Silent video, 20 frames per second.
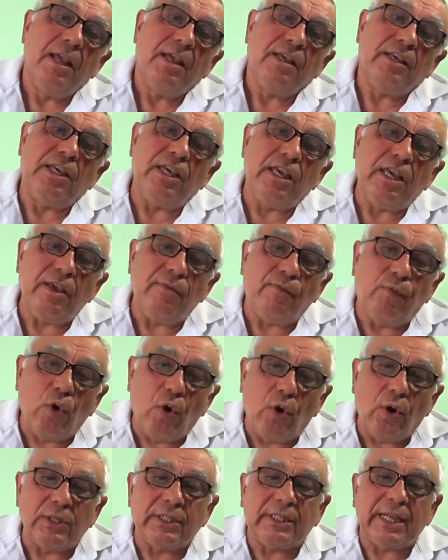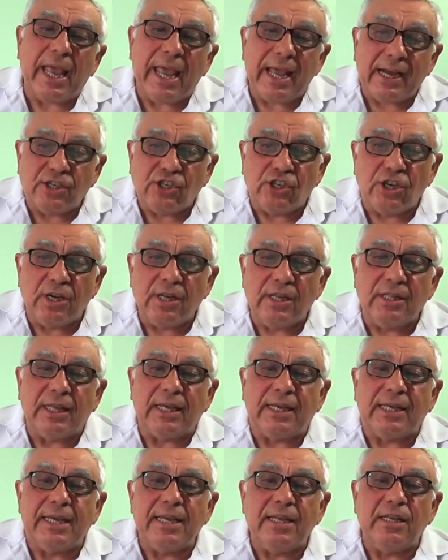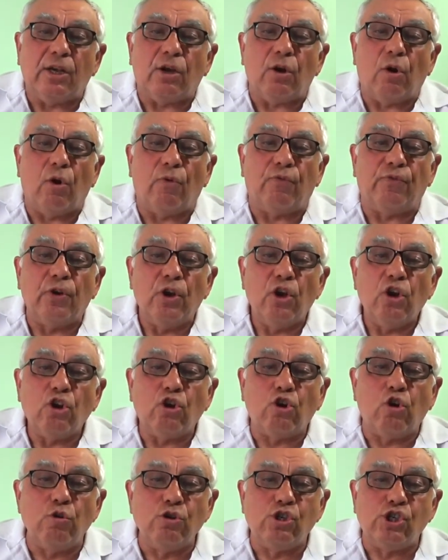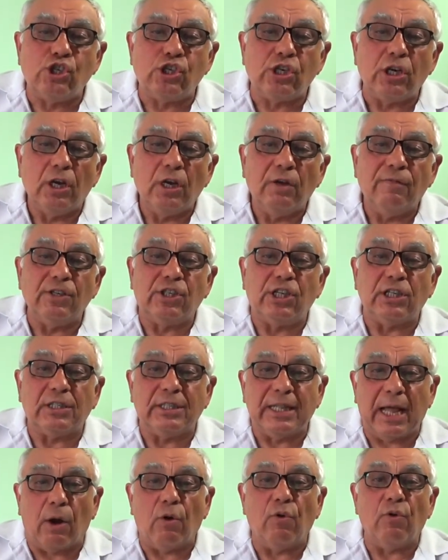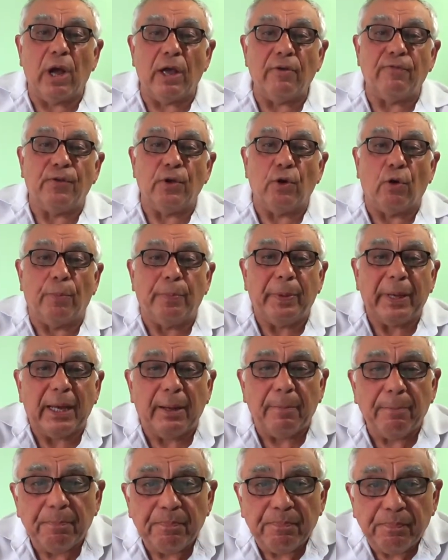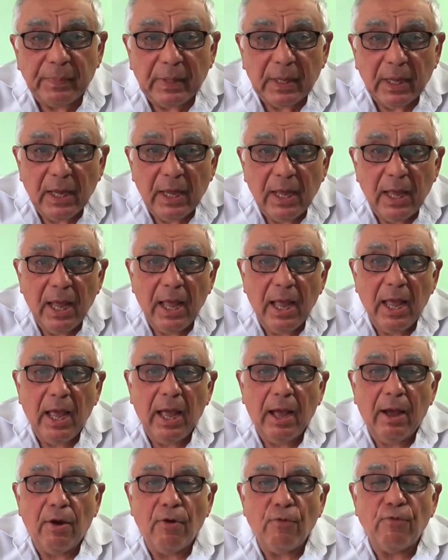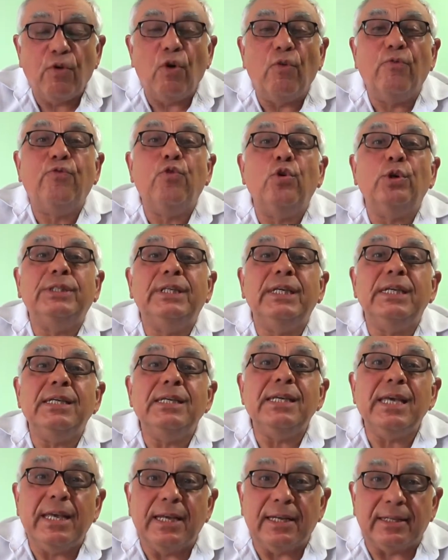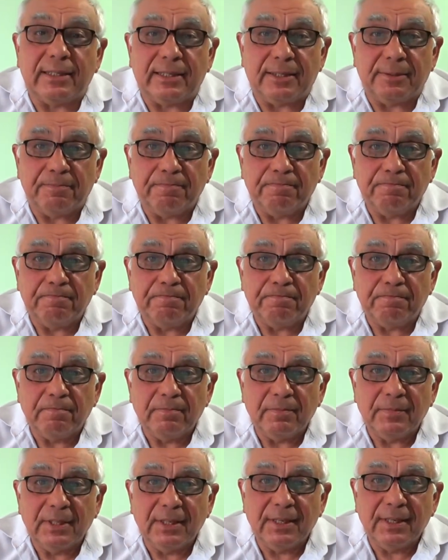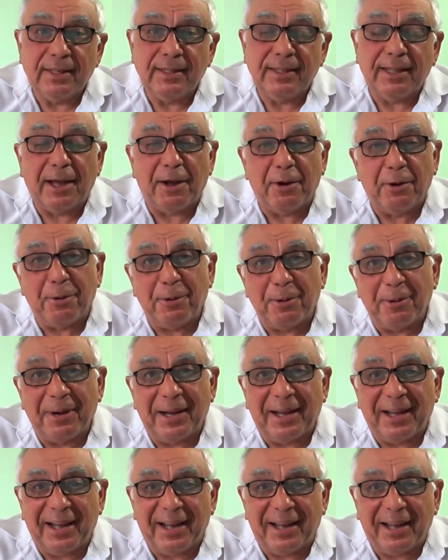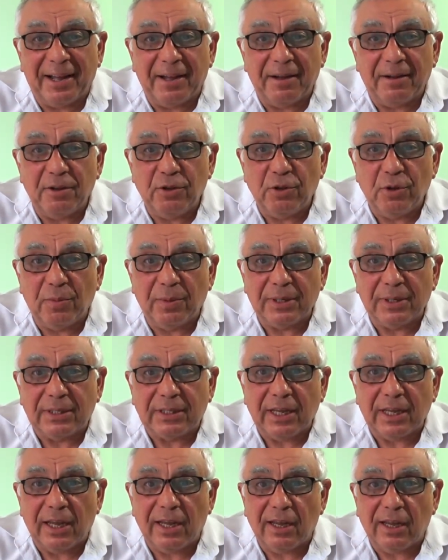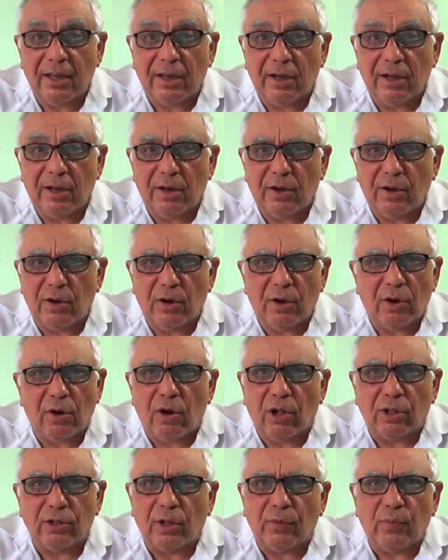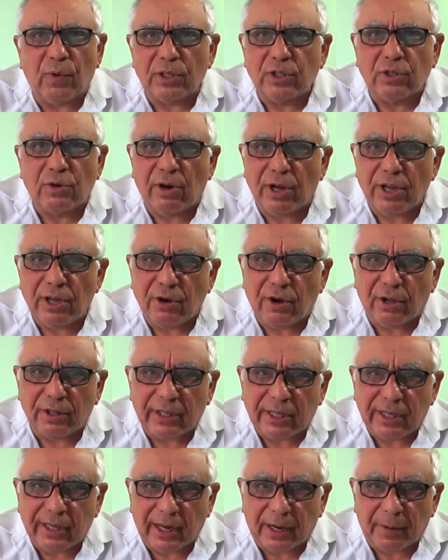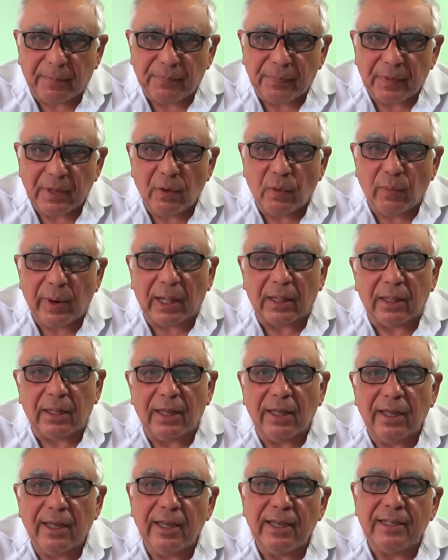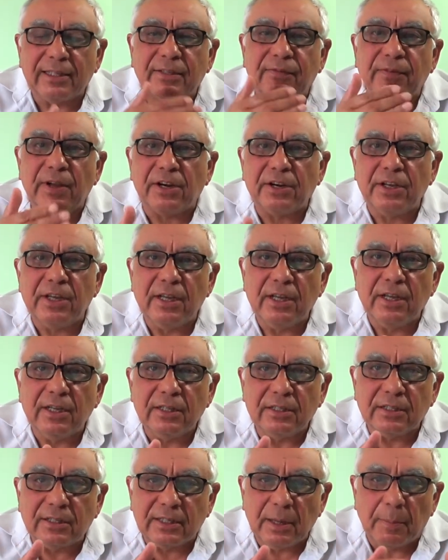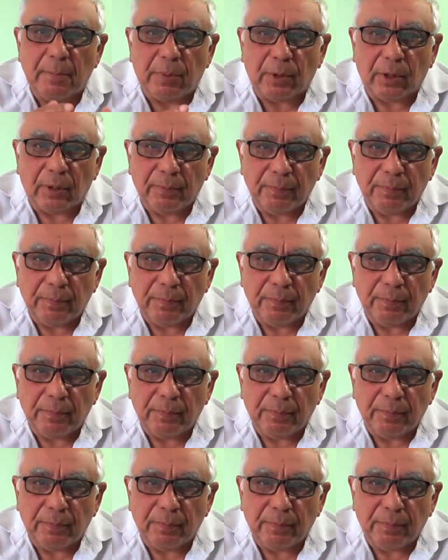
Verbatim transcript: He was actually the king of Kush, which is now Ethiopia, for 40 years. Now, uh, you will say, hold on, what's going on here? Well, it's very simple.